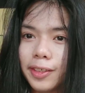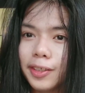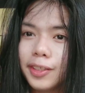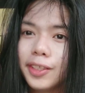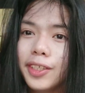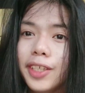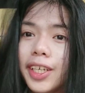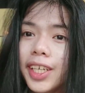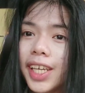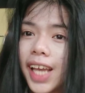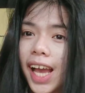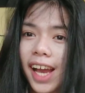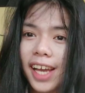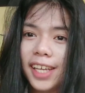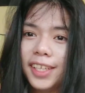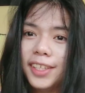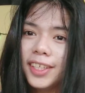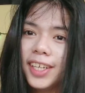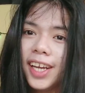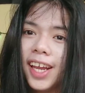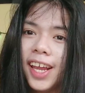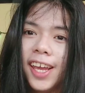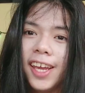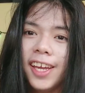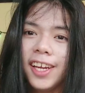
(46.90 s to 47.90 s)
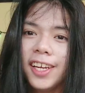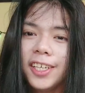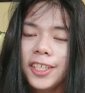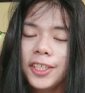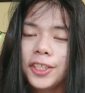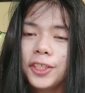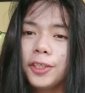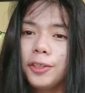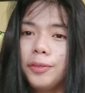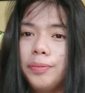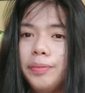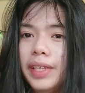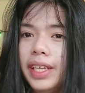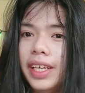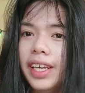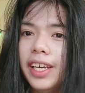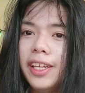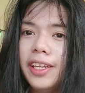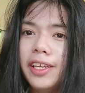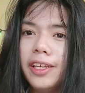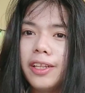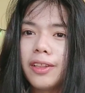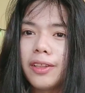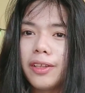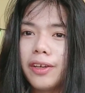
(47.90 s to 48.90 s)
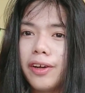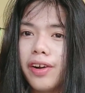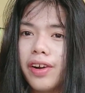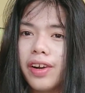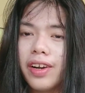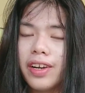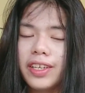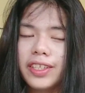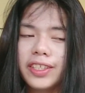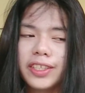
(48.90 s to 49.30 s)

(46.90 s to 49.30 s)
So yeah, your hair should be in a long